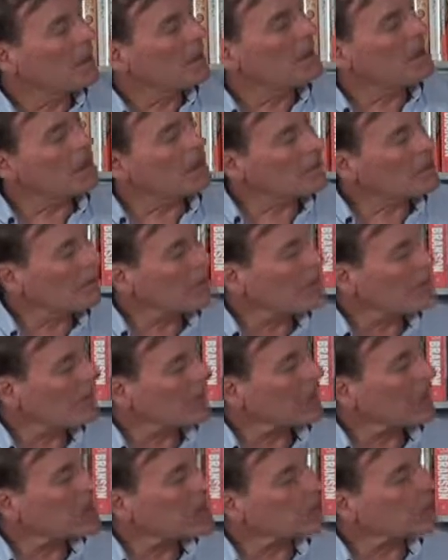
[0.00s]
You have to
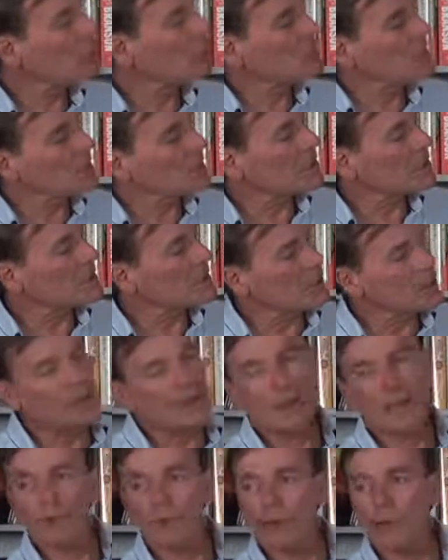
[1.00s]
balance your risk. You got to
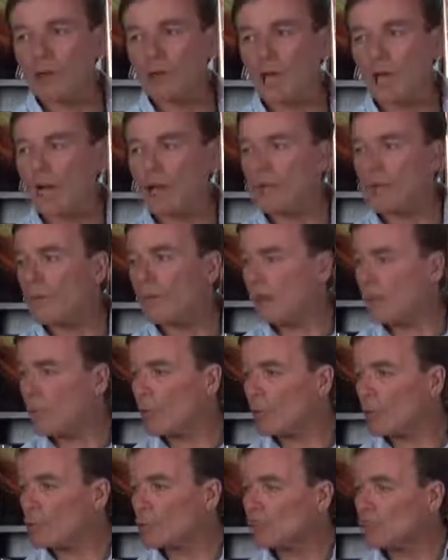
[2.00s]
think long and hard about
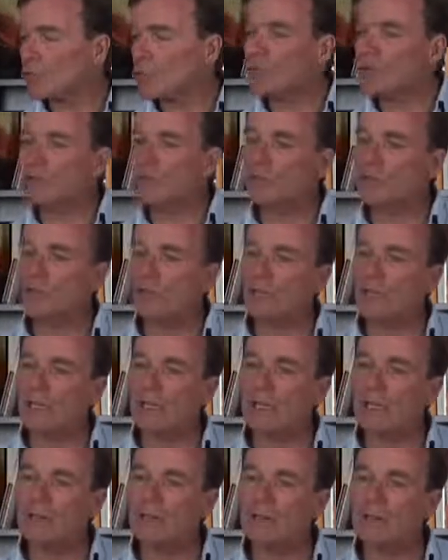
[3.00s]
what insurances you
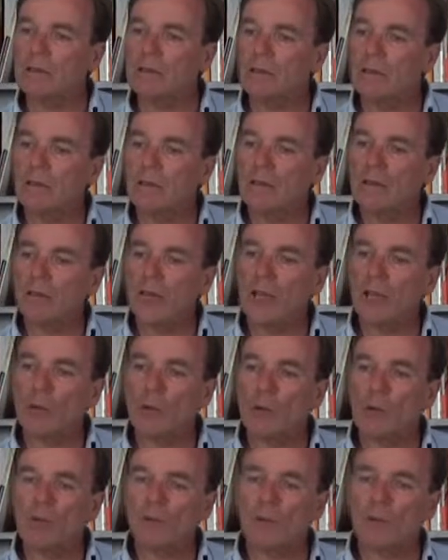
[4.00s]
need and
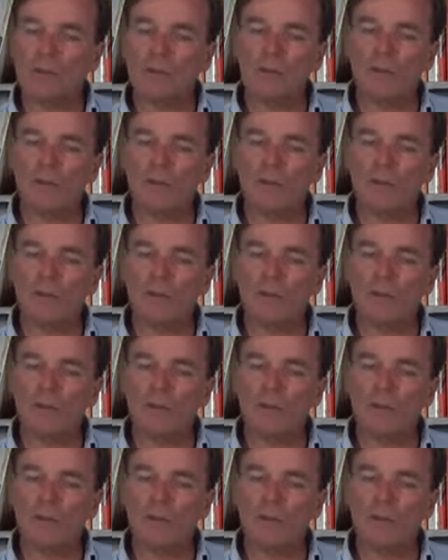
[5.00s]
what you.